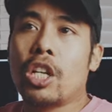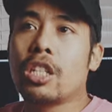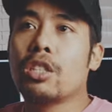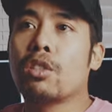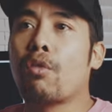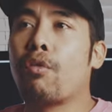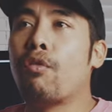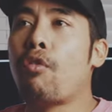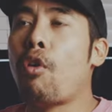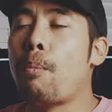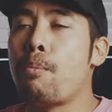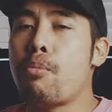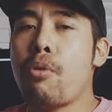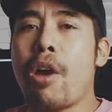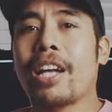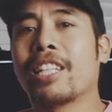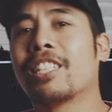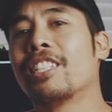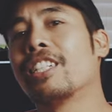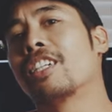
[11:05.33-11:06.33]
just for
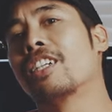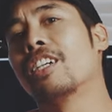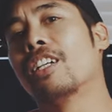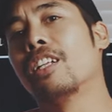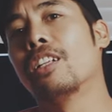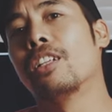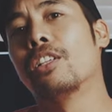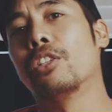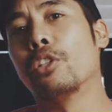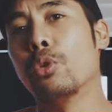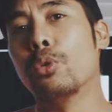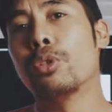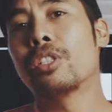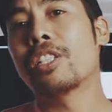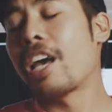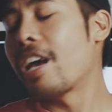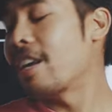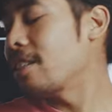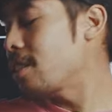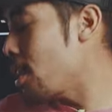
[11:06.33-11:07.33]
practical use
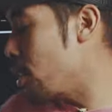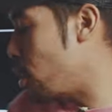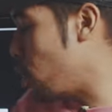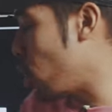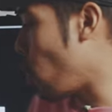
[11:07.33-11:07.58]
case, I